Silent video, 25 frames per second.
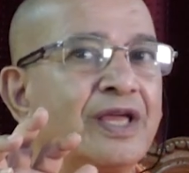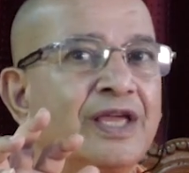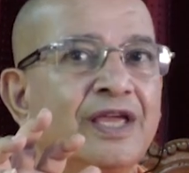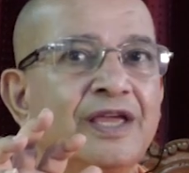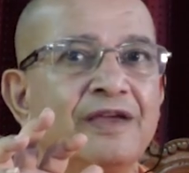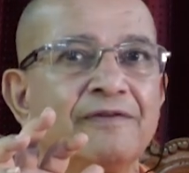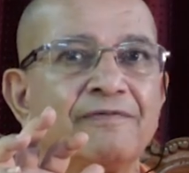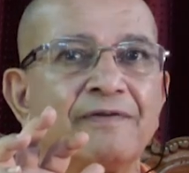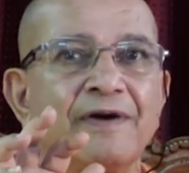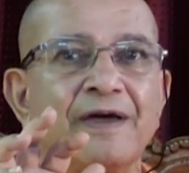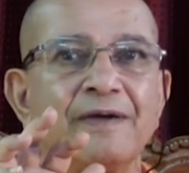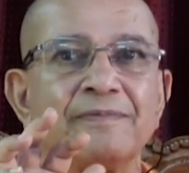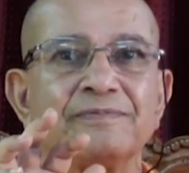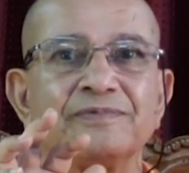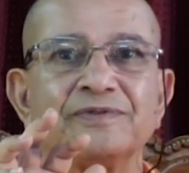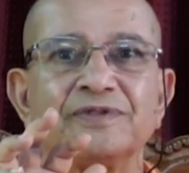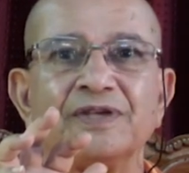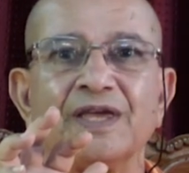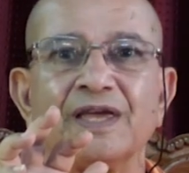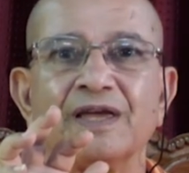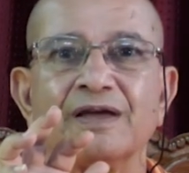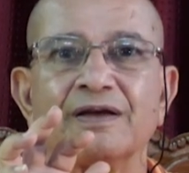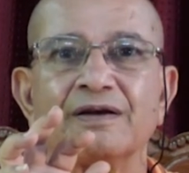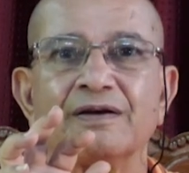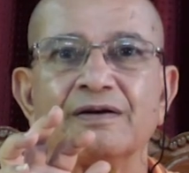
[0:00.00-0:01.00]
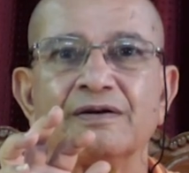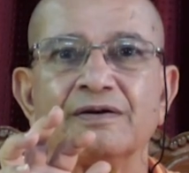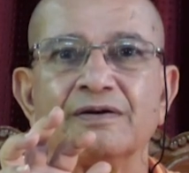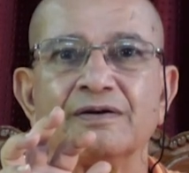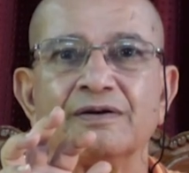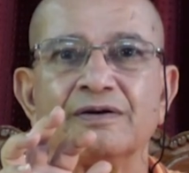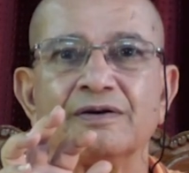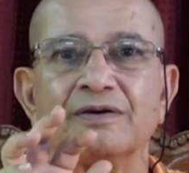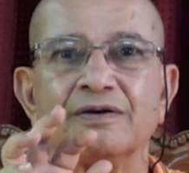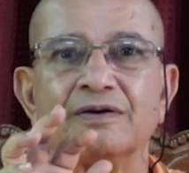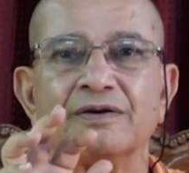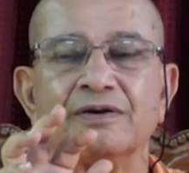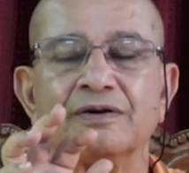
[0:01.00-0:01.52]
If I am sick,
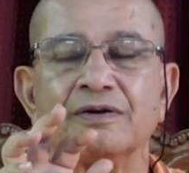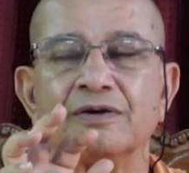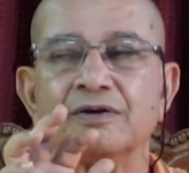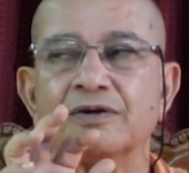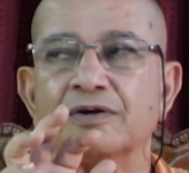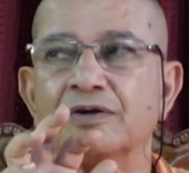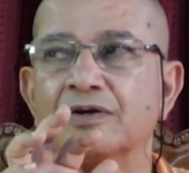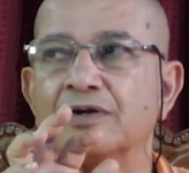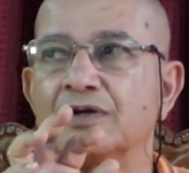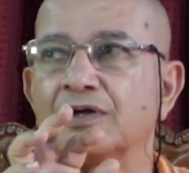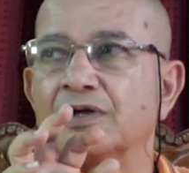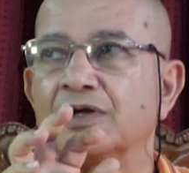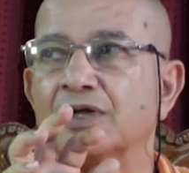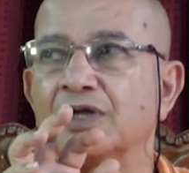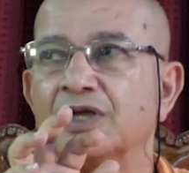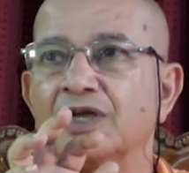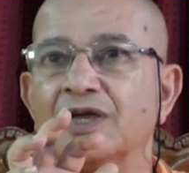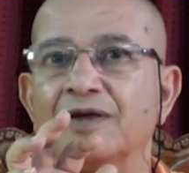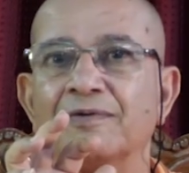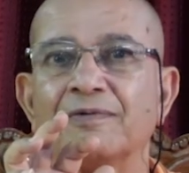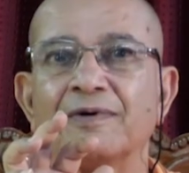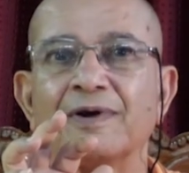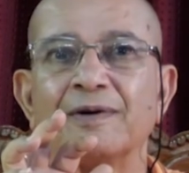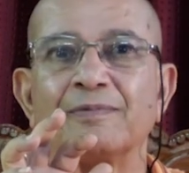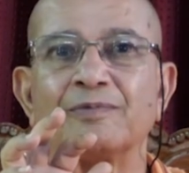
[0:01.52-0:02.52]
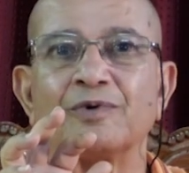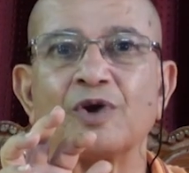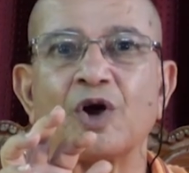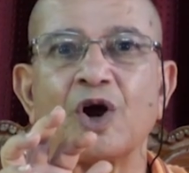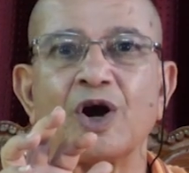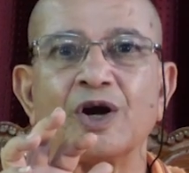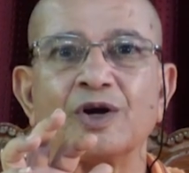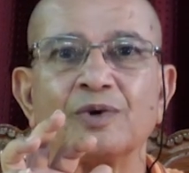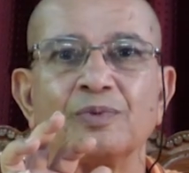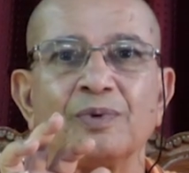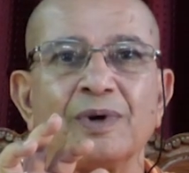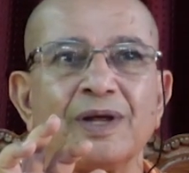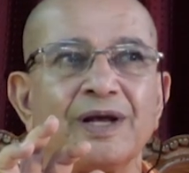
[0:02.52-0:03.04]
if I am
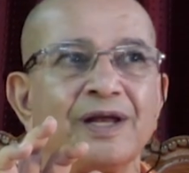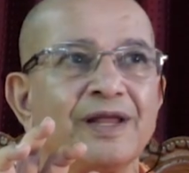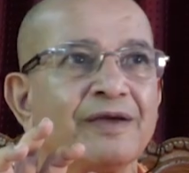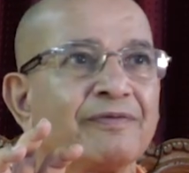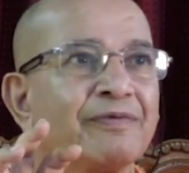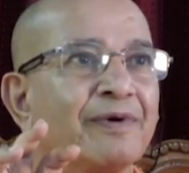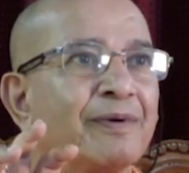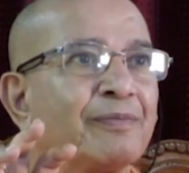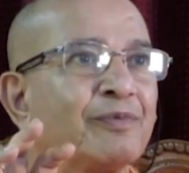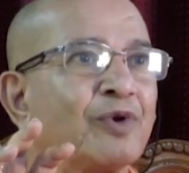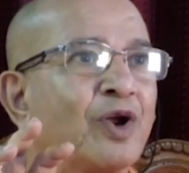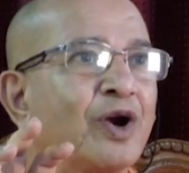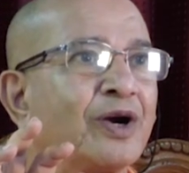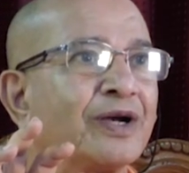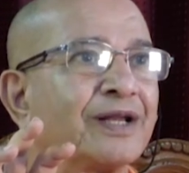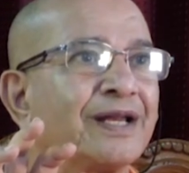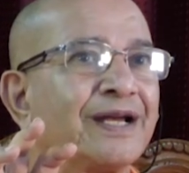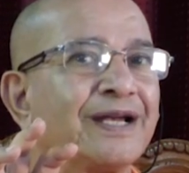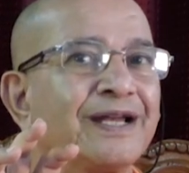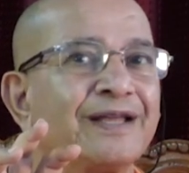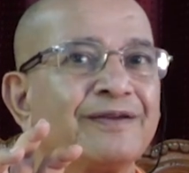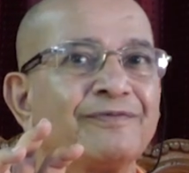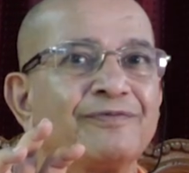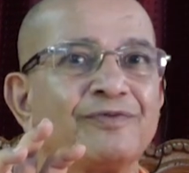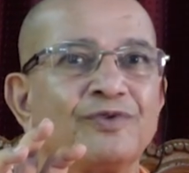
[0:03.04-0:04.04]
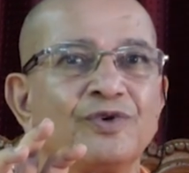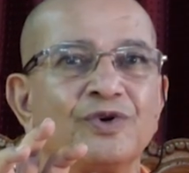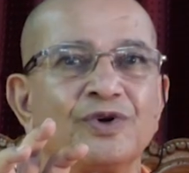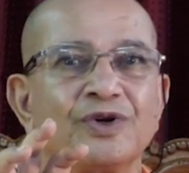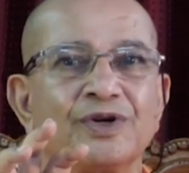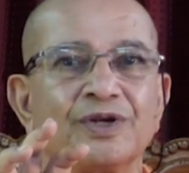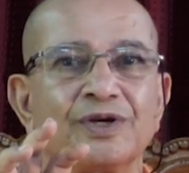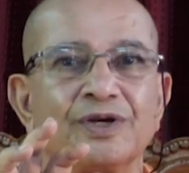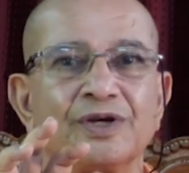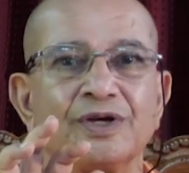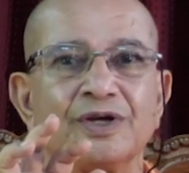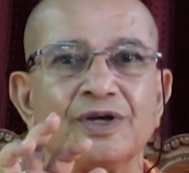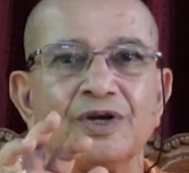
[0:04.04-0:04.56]
not well, if I am not getting food,
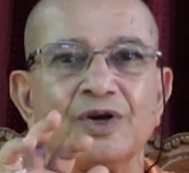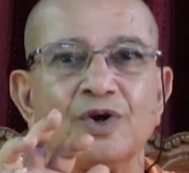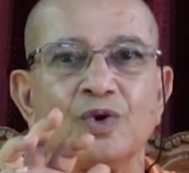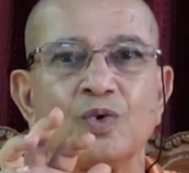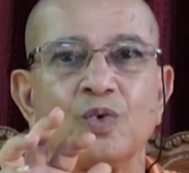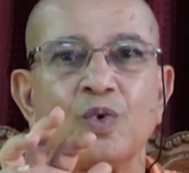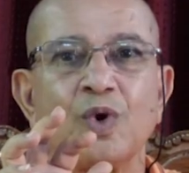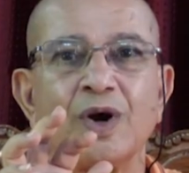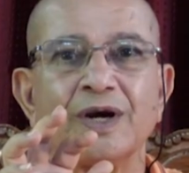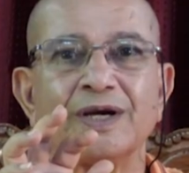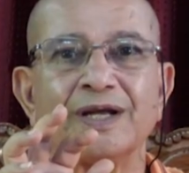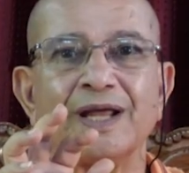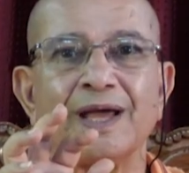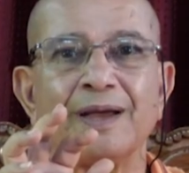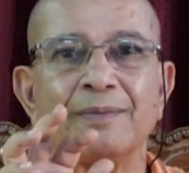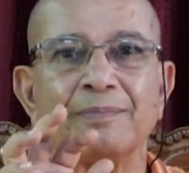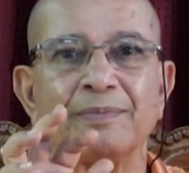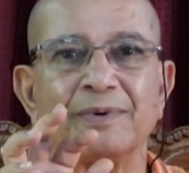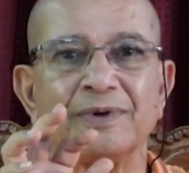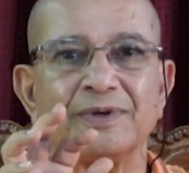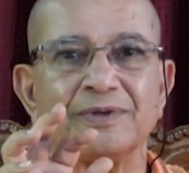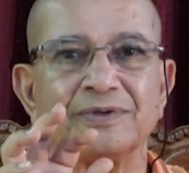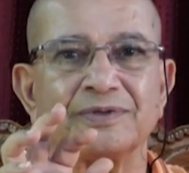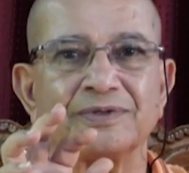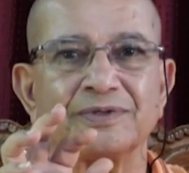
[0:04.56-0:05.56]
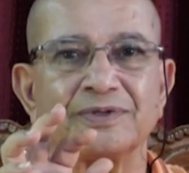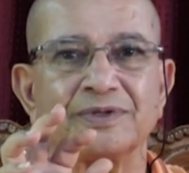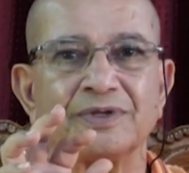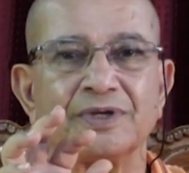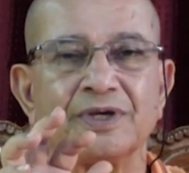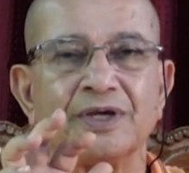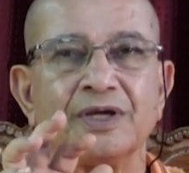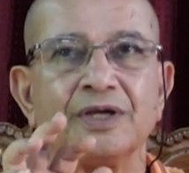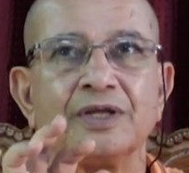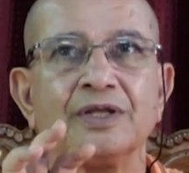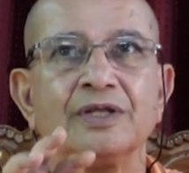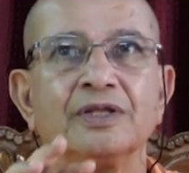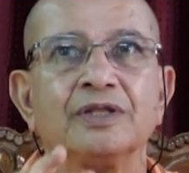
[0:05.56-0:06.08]
what happens?
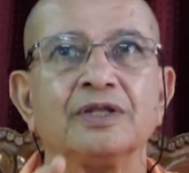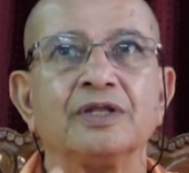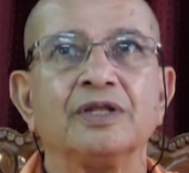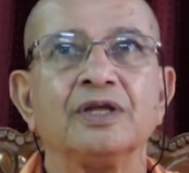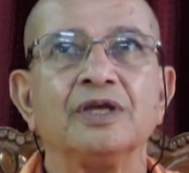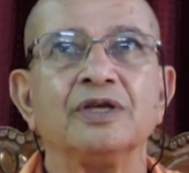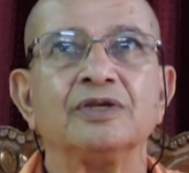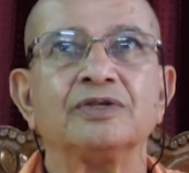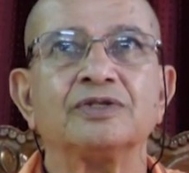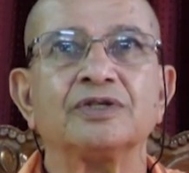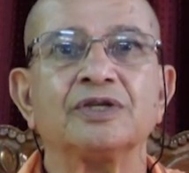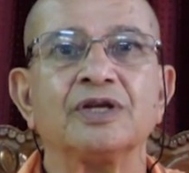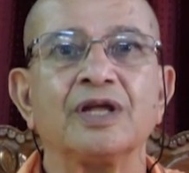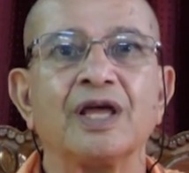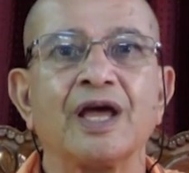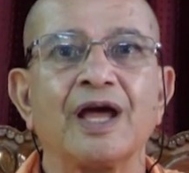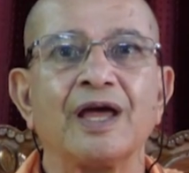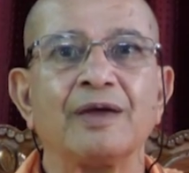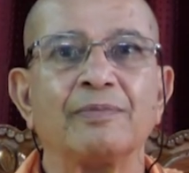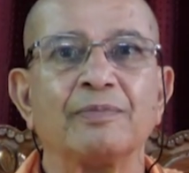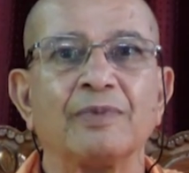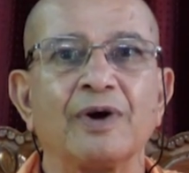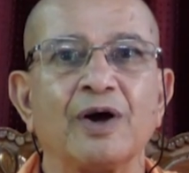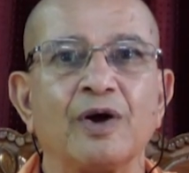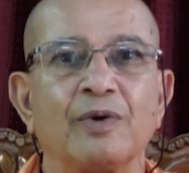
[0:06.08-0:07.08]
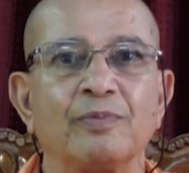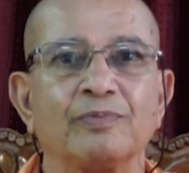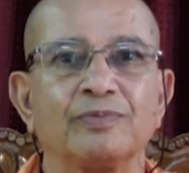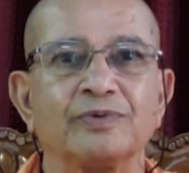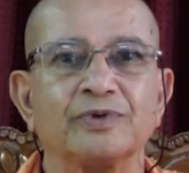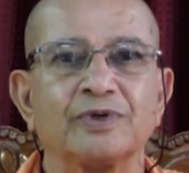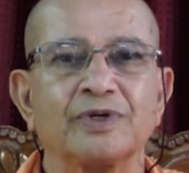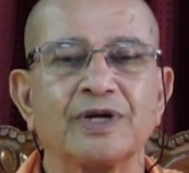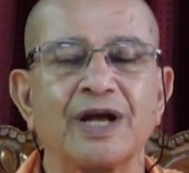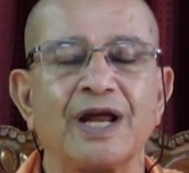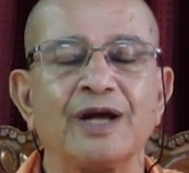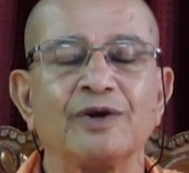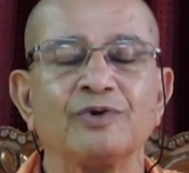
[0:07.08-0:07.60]
These three I am
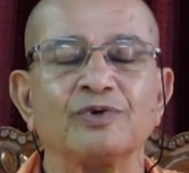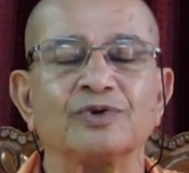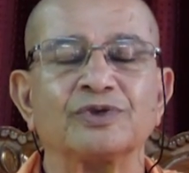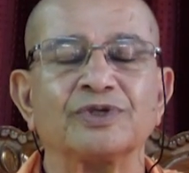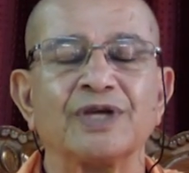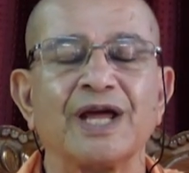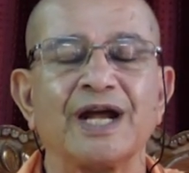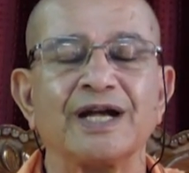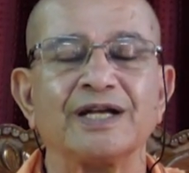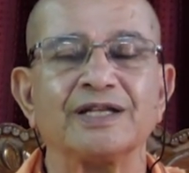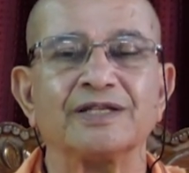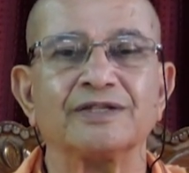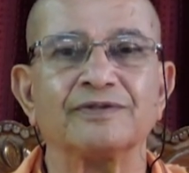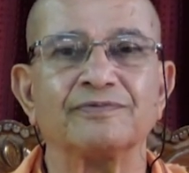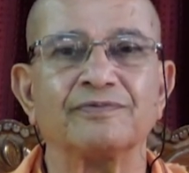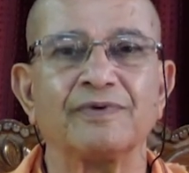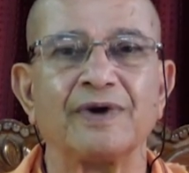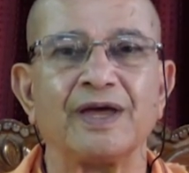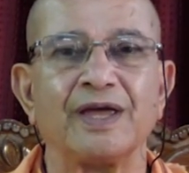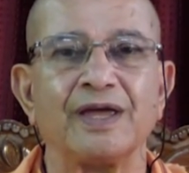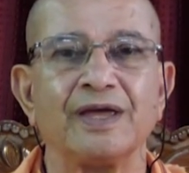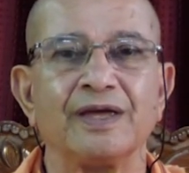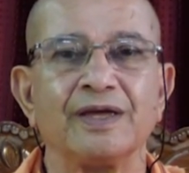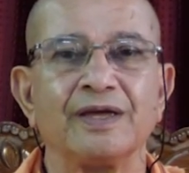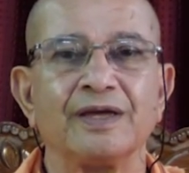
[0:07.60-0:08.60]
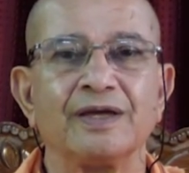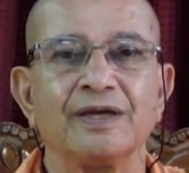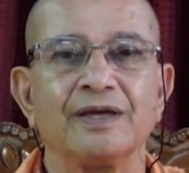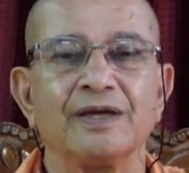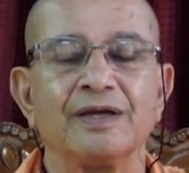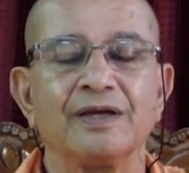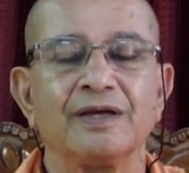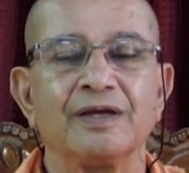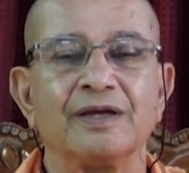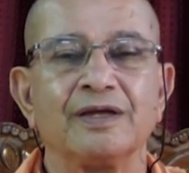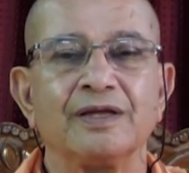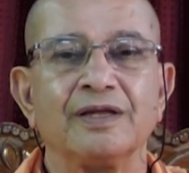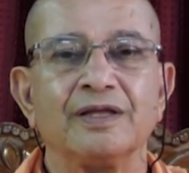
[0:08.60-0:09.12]
trying to satisfy.
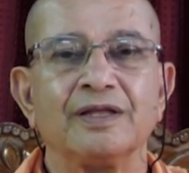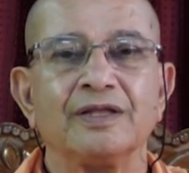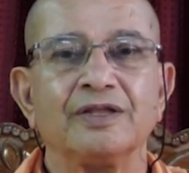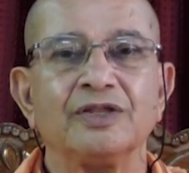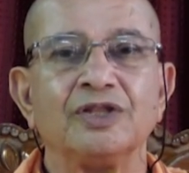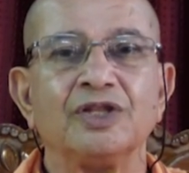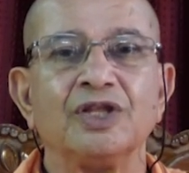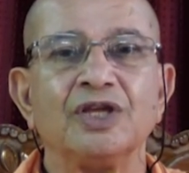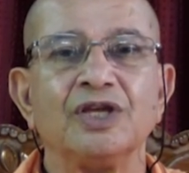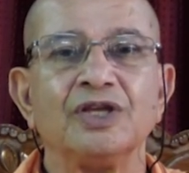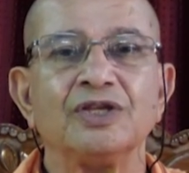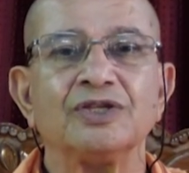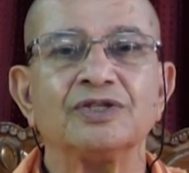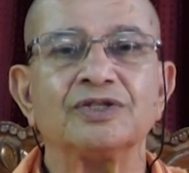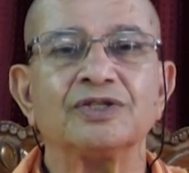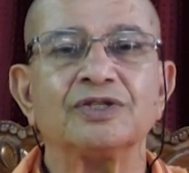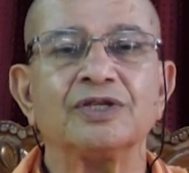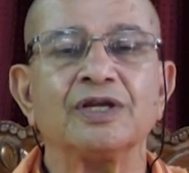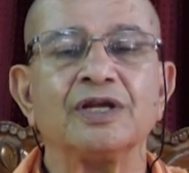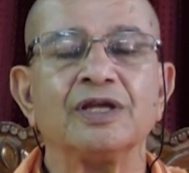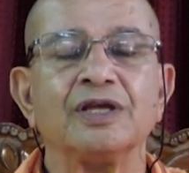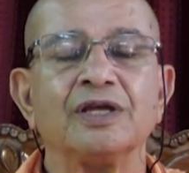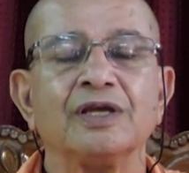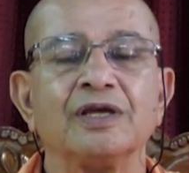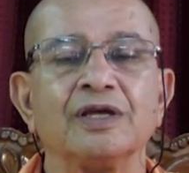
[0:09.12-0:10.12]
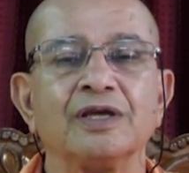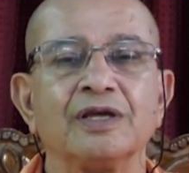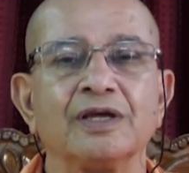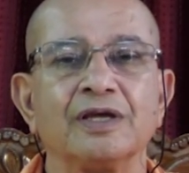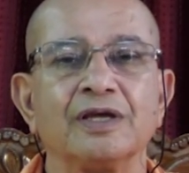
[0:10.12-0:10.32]
These three.